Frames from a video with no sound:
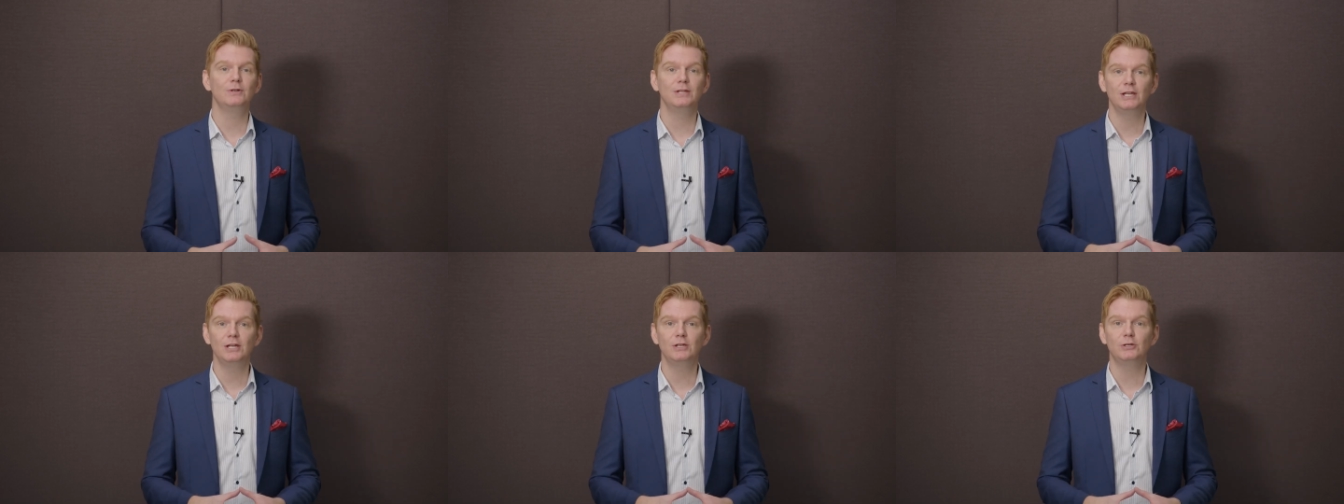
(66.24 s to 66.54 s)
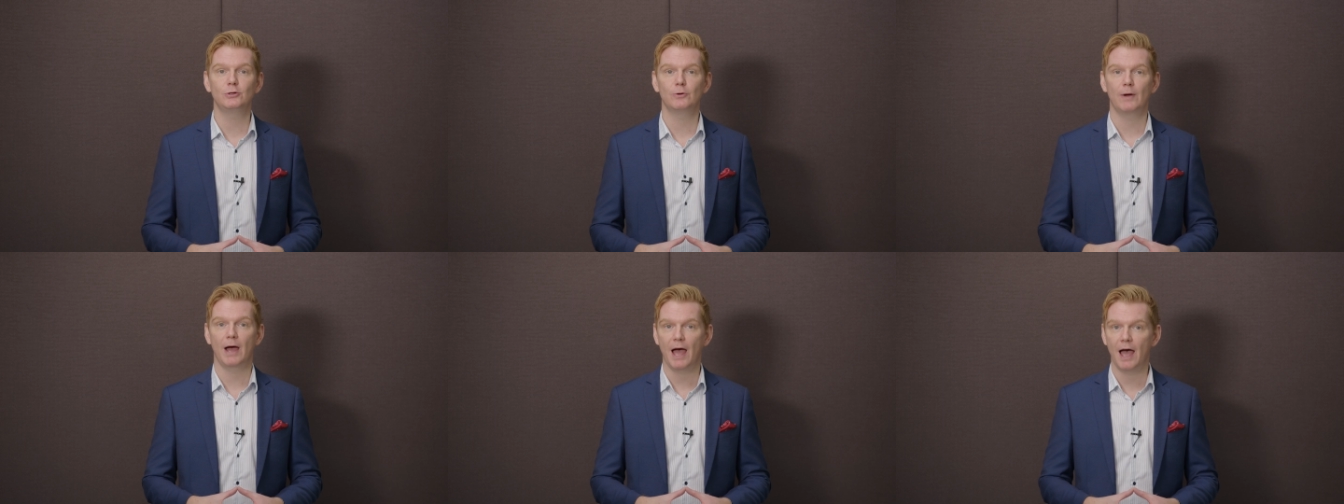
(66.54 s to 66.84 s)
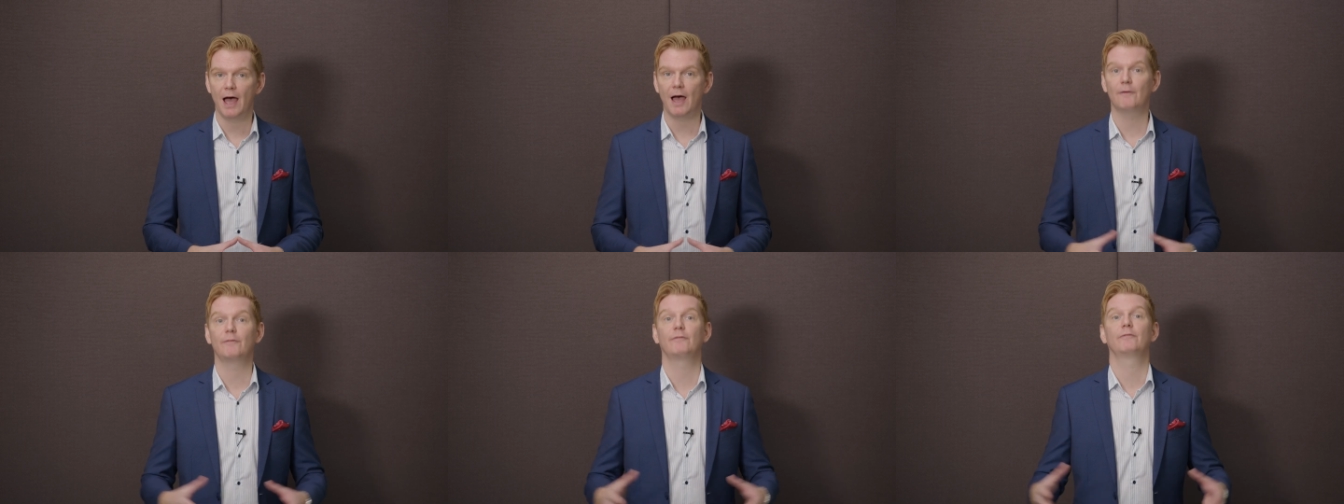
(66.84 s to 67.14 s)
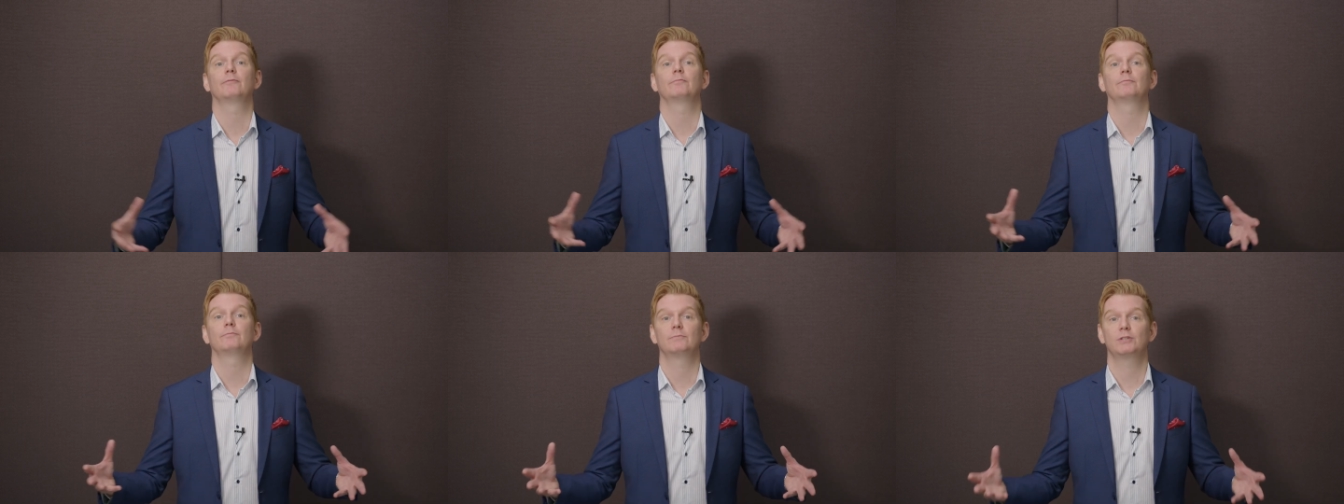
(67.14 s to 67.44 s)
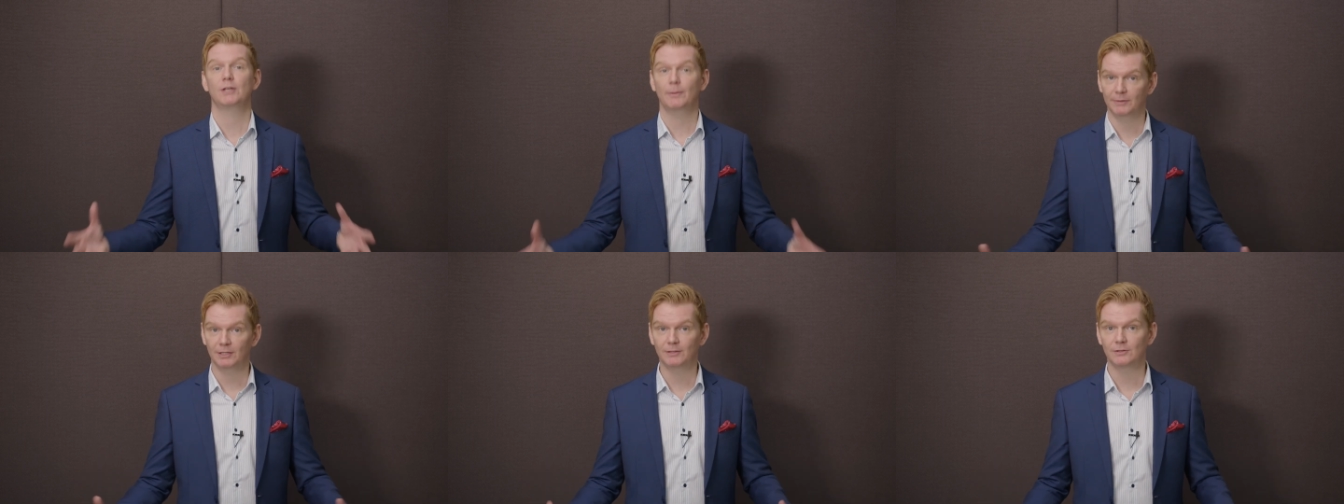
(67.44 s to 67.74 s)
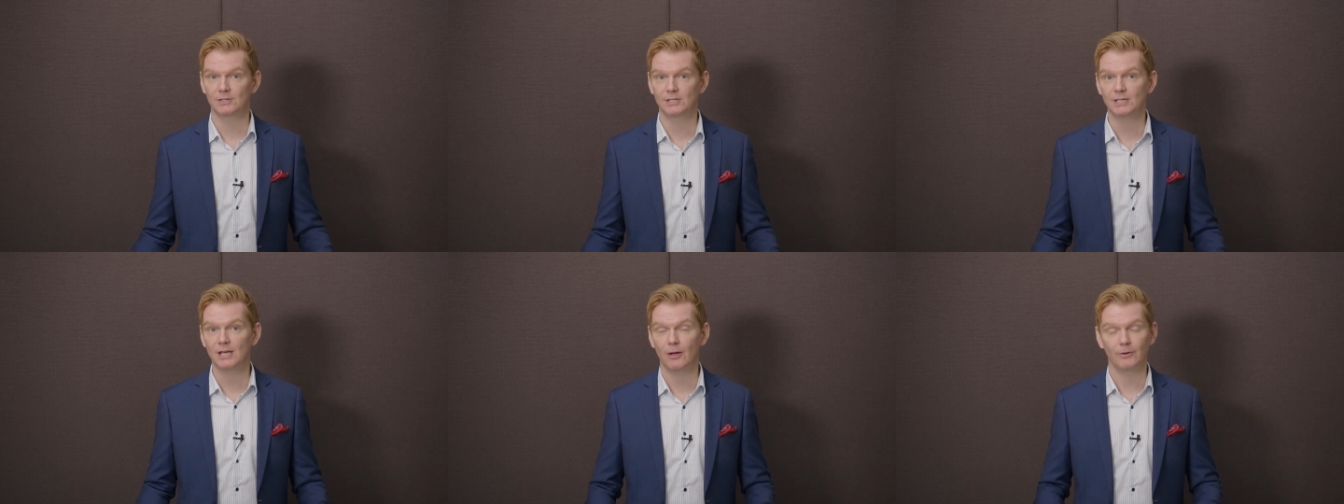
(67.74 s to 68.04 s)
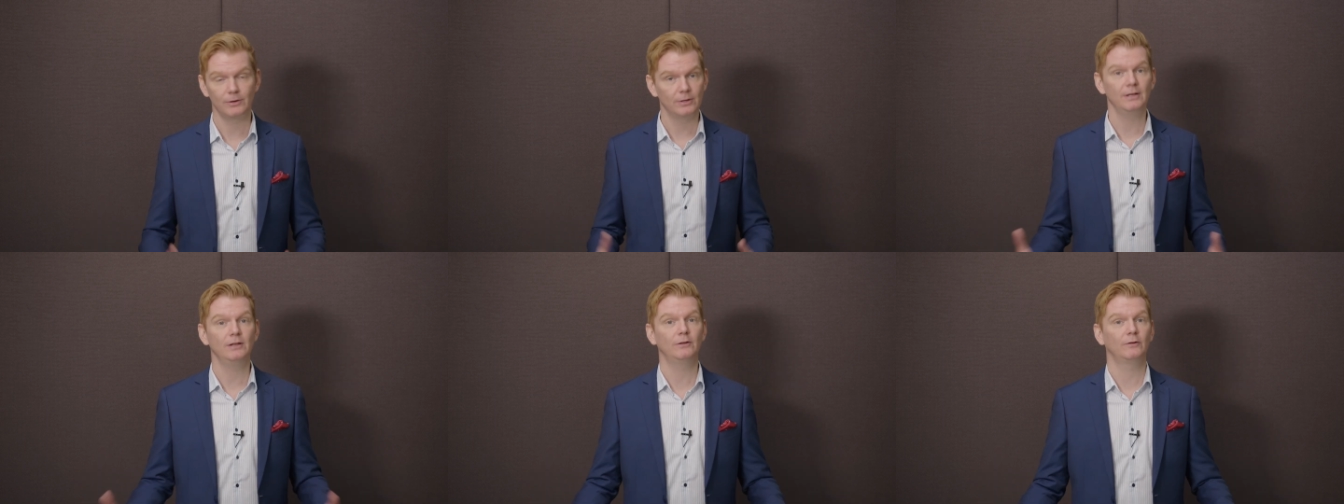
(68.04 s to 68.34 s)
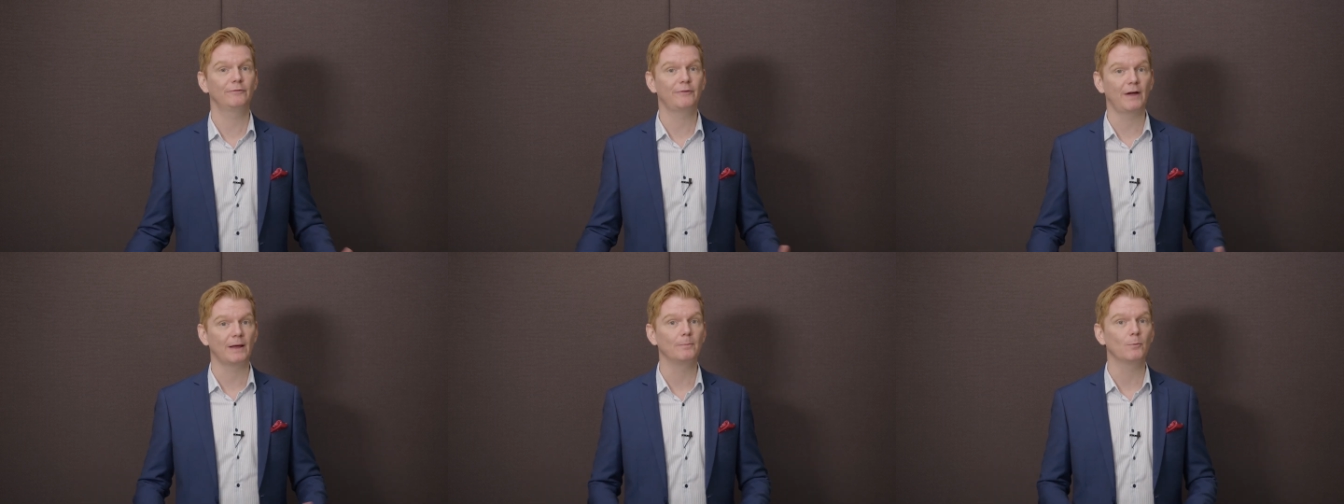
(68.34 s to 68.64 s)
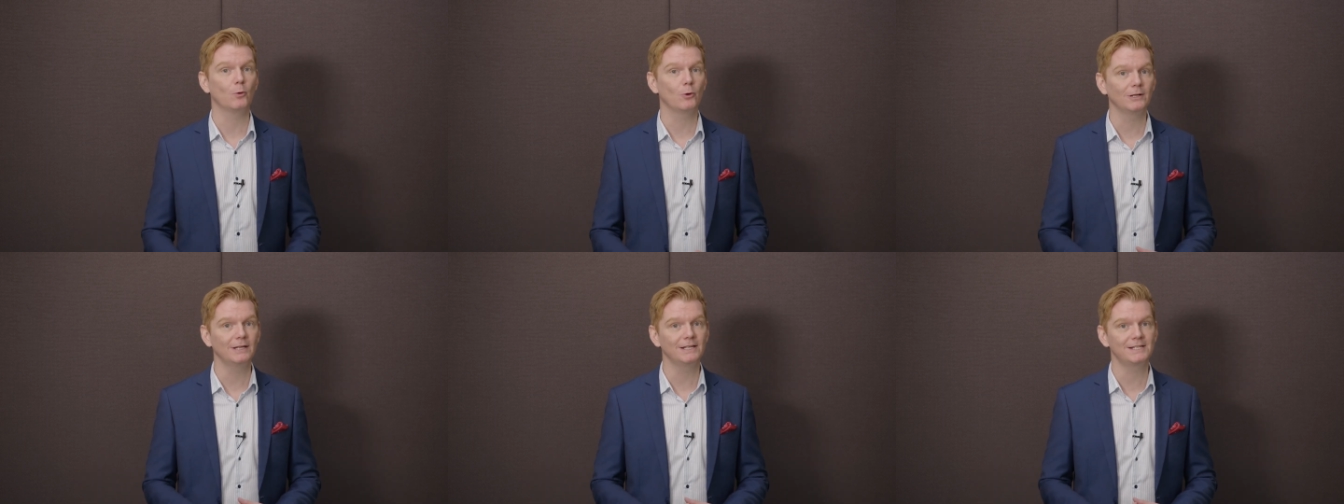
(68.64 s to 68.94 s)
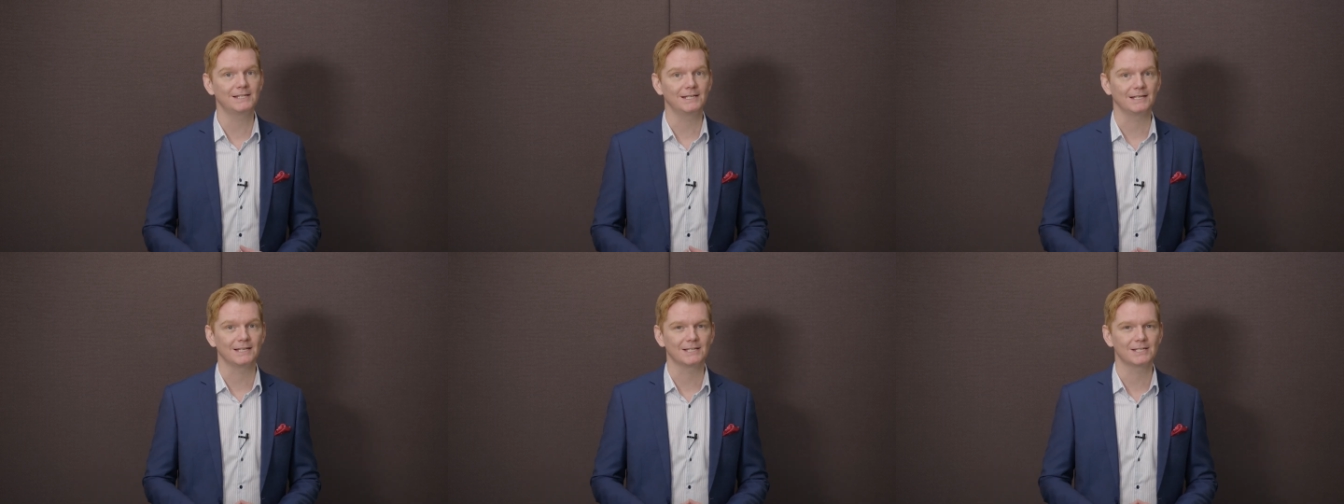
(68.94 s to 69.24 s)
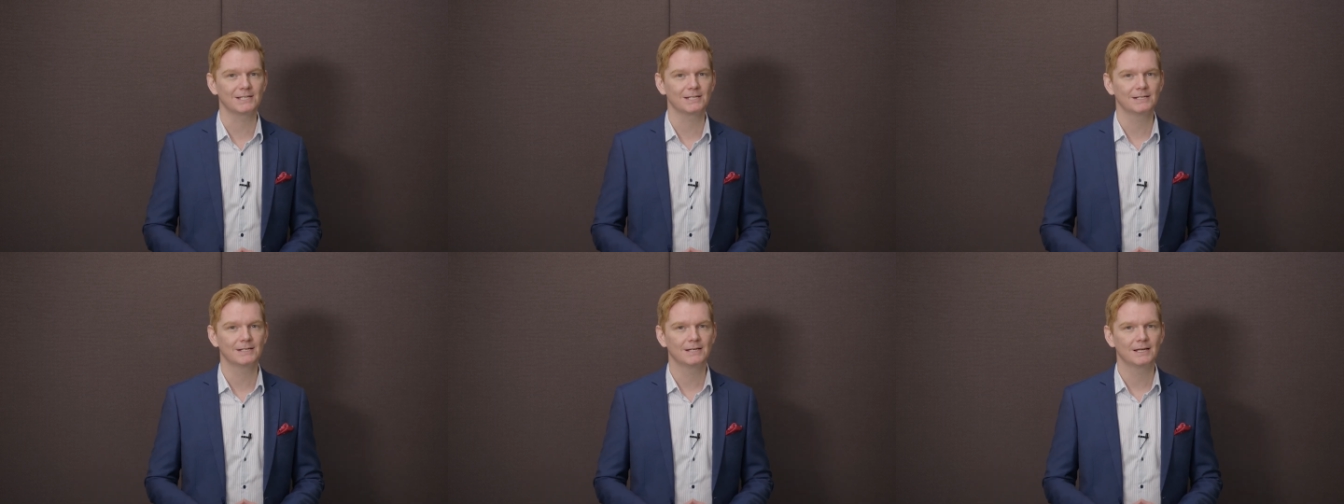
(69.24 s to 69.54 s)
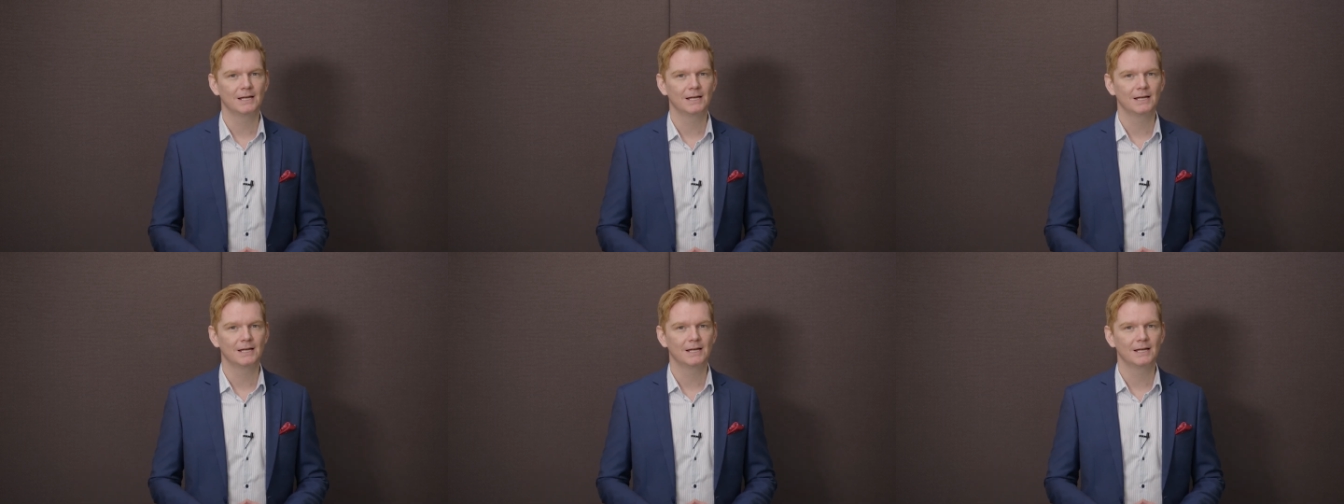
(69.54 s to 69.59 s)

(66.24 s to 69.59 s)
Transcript: need to have something to sell, you need to find more listings.